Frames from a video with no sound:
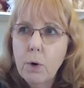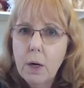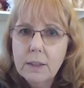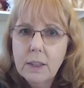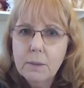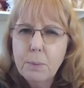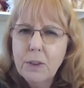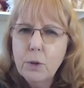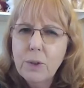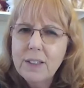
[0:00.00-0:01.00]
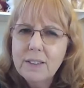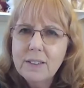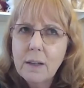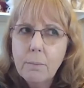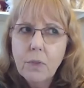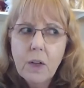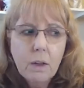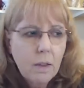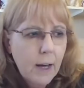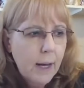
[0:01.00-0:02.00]
process, but there is
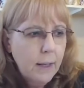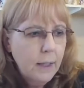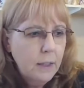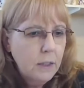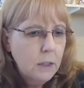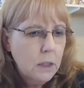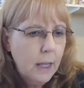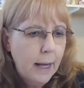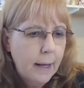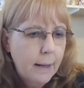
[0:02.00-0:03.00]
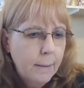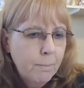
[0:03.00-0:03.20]
something that is like,